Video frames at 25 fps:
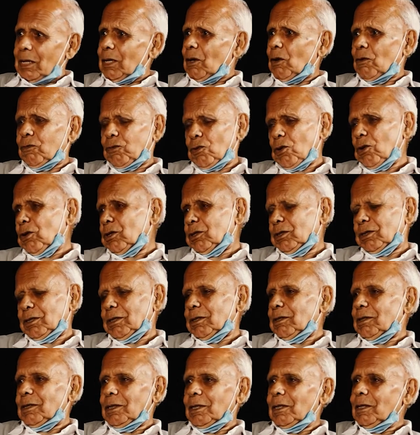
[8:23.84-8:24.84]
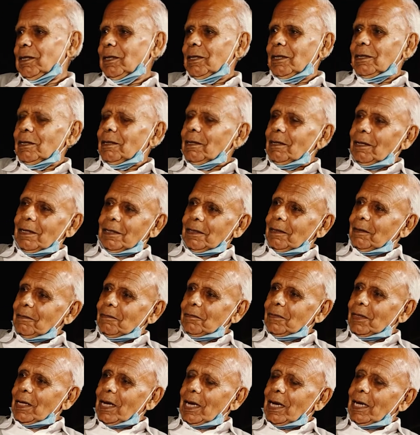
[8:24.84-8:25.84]
Of course,
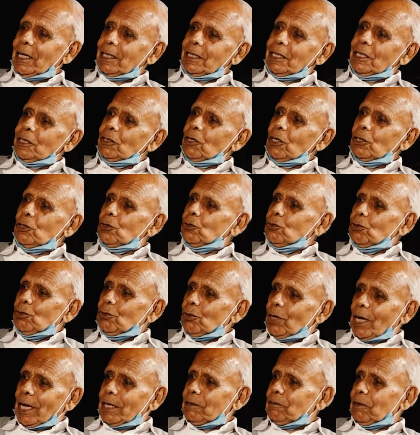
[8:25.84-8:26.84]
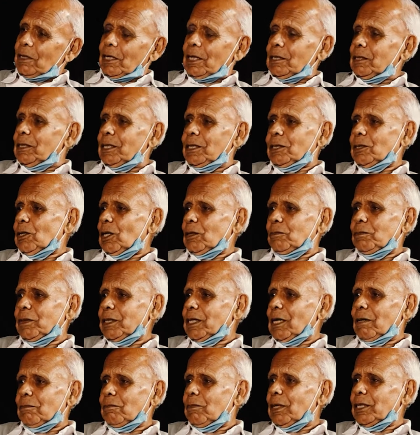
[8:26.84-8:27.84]
I did not
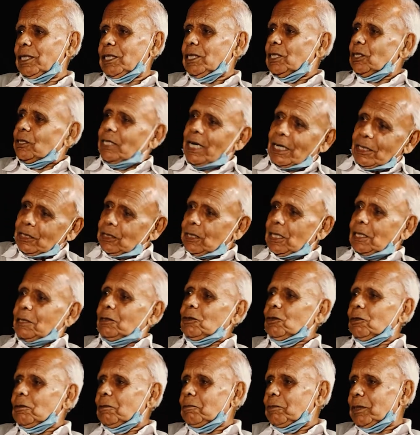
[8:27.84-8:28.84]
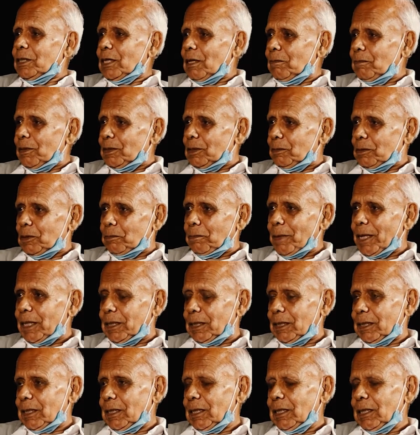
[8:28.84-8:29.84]
become by intention to become a spy,
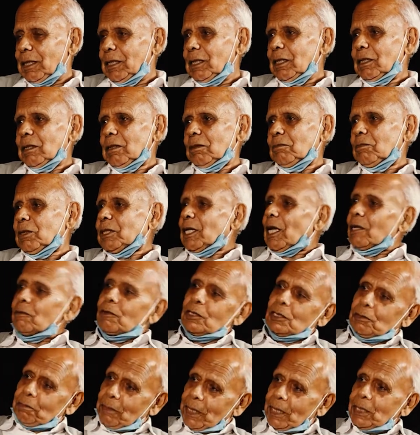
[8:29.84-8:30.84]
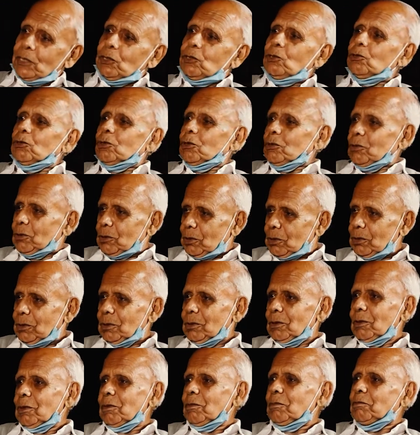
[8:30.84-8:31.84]
but I was made to
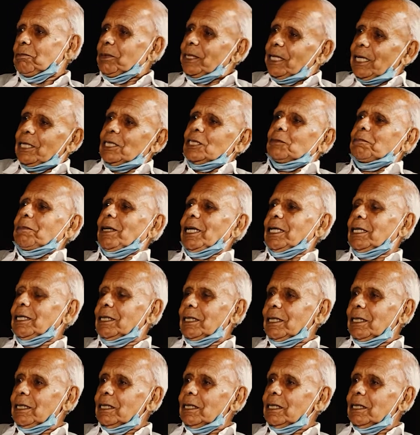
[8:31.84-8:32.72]
be a spy.